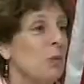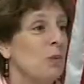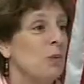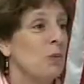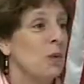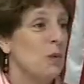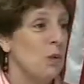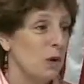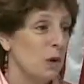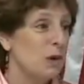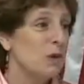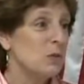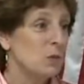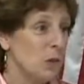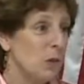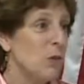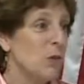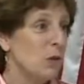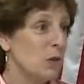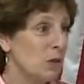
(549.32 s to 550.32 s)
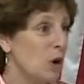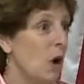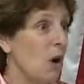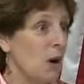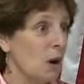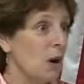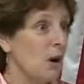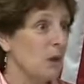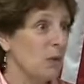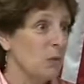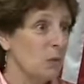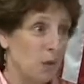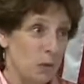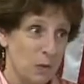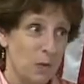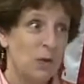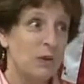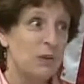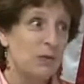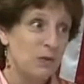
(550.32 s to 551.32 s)
We worked hard. We
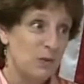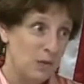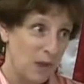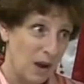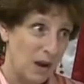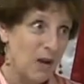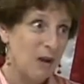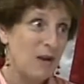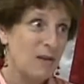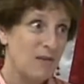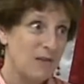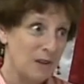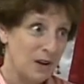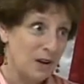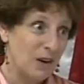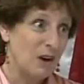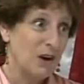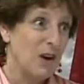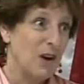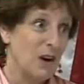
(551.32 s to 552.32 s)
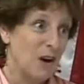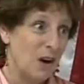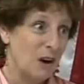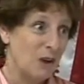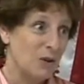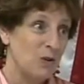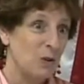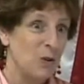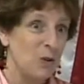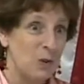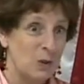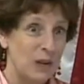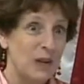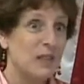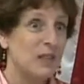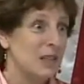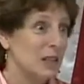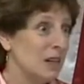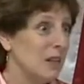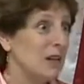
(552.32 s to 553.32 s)
worked very, very hard. We
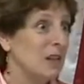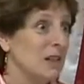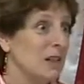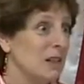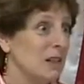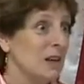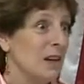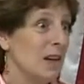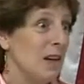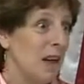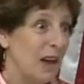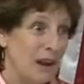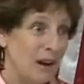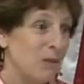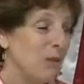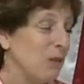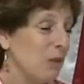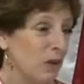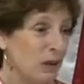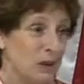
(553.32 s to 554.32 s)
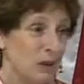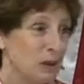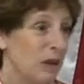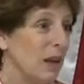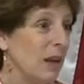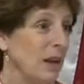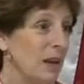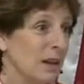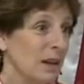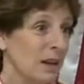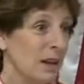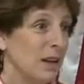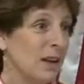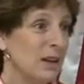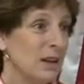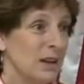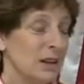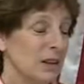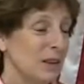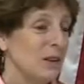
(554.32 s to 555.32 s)
did everything,
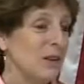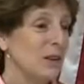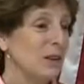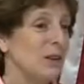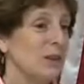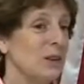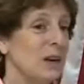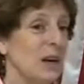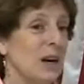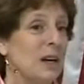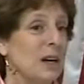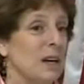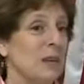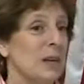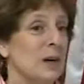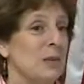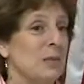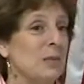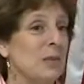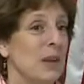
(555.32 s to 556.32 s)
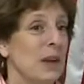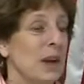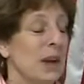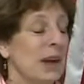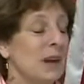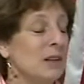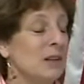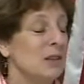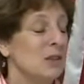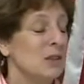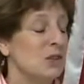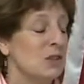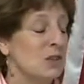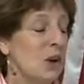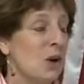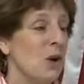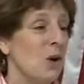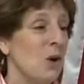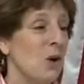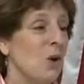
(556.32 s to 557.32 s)
and
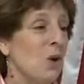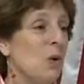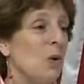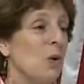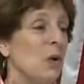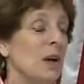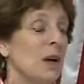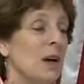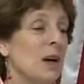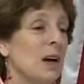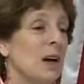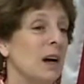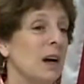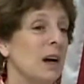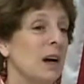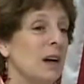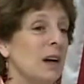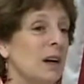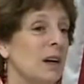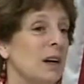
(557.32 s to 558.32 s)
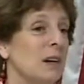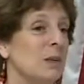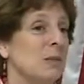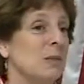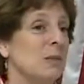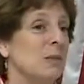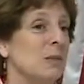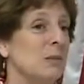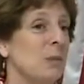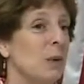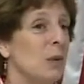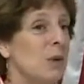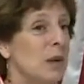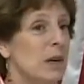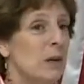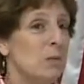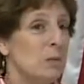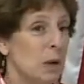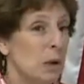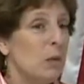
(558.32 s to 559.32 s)
so, but
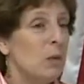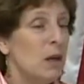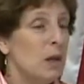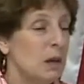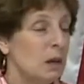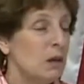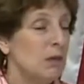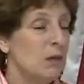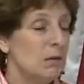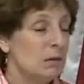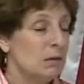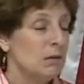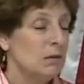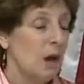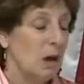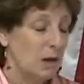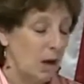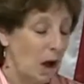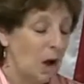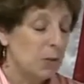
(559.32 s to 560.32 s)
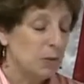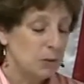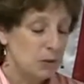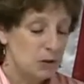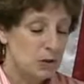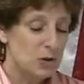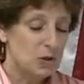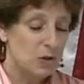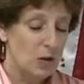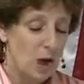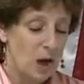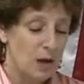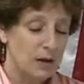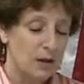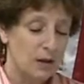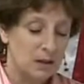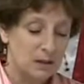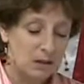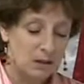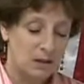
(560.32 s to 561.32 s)
we accomplished a lot
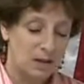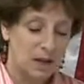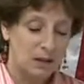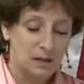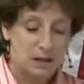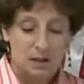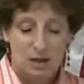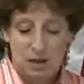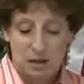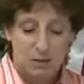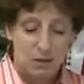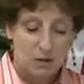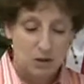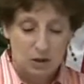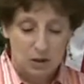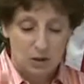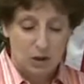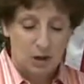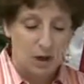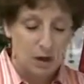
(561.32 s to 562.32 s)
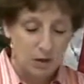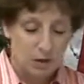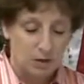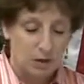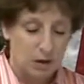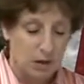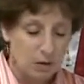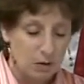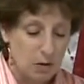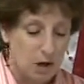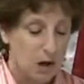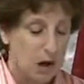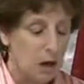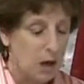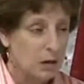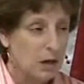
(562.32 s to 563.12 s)
in the sense that I'm just going to kind of go on.